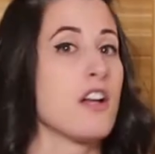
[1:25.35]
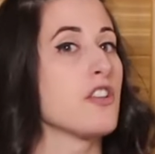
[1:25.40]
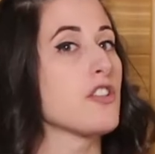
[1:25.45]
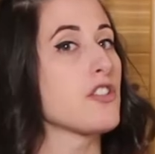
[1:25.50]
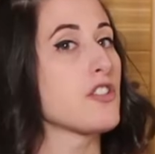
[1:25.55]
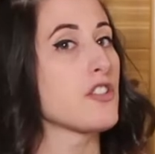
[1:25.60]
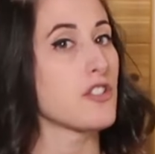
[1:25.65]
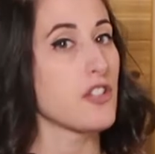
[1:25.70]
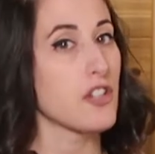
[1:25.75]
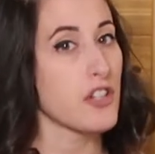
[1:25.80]

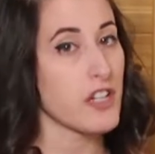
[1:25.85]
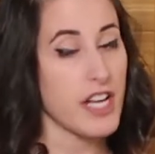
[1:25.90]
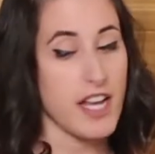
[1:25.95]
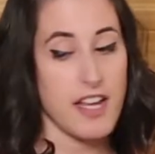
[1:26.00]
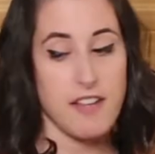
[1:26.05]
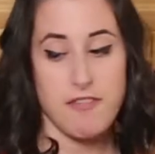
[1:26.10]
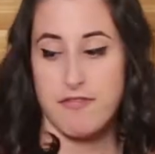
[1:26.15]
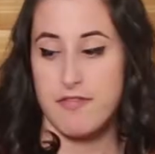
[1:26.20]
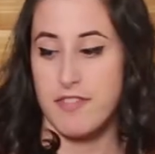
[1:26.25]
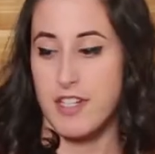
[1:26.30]
stirred
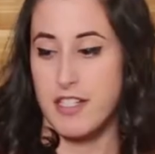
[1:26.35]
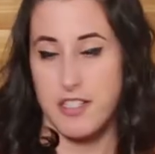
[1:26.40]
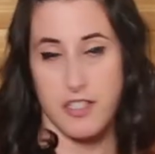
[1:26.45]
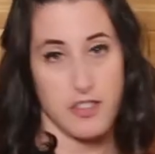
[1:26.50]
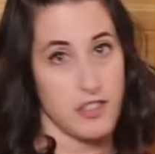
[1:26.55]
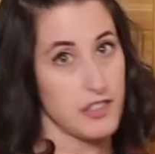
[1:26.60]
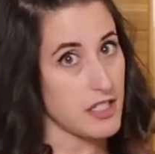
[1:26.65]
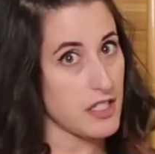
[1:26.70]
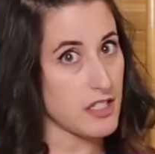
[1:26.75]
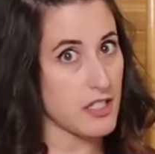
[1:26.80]
it
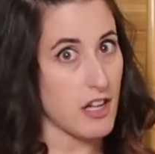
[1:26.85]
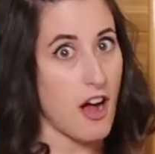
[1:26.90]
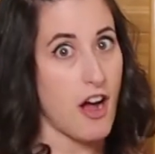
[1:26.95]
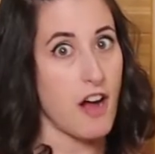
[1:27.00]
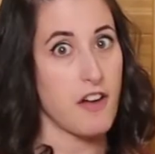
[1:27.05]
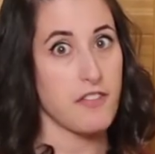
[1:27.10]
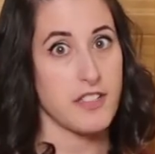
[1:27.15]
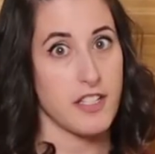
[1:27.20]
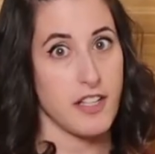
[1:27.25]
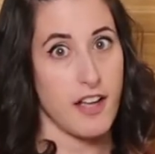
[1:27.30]
until it
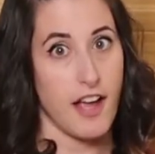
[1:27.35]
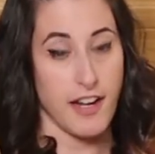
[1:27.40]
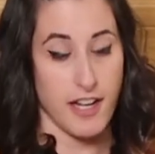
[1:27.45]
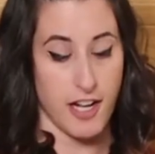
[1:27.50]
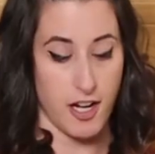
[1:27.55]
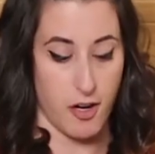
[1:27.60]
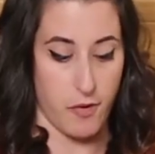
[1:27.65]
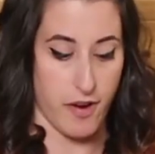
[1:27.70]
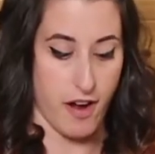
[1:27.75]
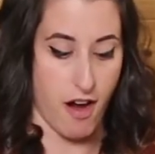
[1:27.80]
dissolved, and
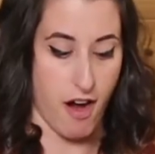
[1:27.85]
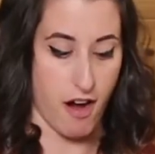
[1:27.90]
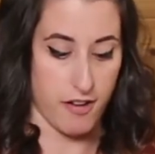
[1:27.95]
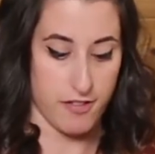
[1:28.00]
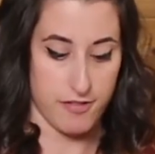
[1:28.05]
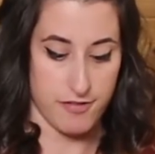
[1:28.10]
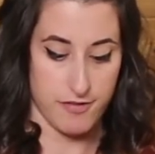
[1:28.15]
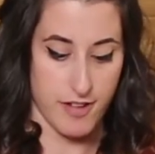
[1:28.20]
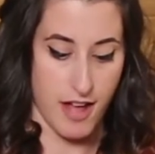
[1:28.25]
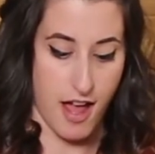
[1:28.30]
here we are,
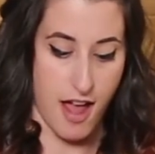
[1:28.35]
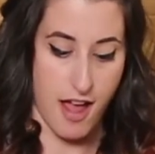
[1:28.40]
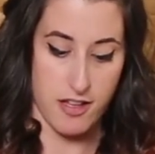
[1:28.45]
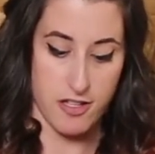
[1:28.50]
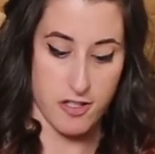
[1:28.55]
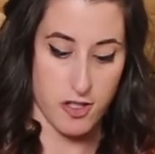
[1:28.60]
okay?